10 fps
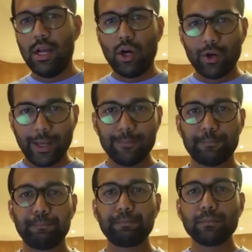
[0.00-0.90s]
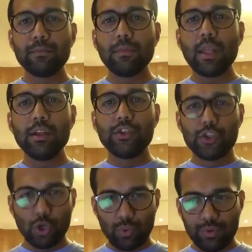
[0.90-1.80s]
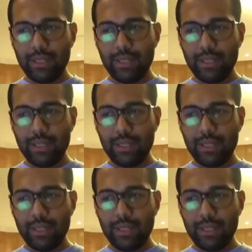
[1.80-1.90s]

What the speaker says: Okay, so